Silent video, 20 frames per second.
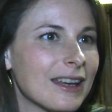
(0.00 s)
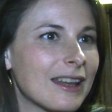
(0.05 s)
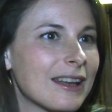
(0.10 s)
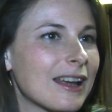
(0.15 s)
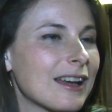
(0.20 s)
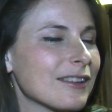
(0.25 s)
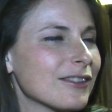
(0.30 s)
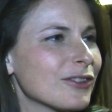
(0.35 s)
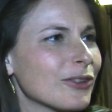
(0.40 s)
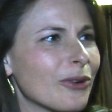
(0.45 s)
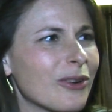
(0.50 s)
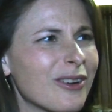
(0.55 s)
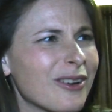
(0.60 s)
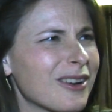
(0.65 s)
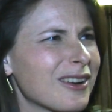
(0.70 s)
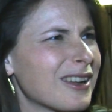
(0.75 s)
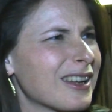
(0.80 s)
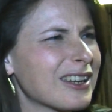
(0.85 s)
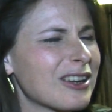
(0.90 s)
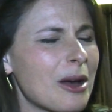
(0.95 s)
And I saw
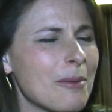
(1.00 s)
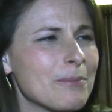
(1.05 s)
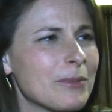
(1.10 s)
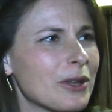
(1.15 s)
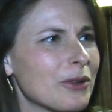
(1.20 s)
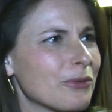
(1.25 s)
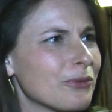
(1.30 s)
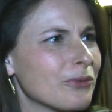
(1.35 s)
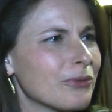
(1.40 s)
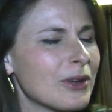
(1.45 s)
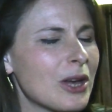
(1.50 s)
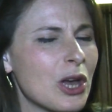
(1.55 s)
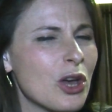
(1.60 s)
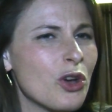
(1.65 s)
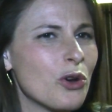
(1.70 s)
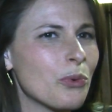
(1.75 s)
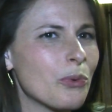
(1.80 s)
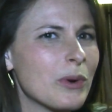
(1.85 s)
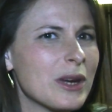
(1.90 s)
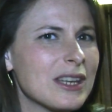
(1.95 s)
a couple of
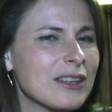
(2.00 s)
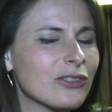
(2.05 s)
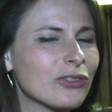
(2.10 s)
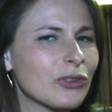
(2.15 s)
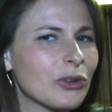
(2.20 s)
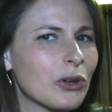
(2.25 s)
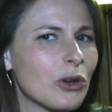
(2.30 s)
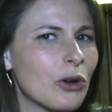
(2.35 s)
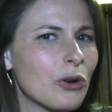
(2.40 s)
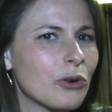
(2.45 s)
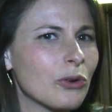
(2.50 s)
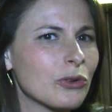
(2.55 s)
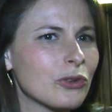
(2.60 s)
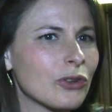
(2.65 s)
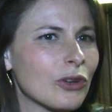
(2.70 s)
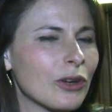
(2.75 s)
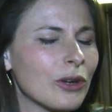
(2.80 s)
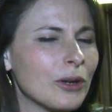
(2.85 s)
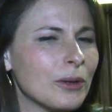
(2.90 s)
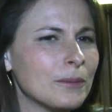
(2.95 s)
weeks ago
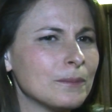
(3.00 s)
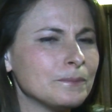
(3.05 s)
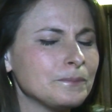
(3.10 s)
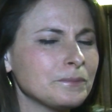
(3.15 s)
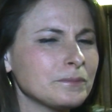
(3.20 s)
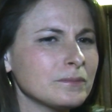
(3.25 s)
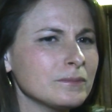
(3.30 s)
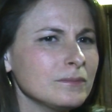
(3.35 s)
the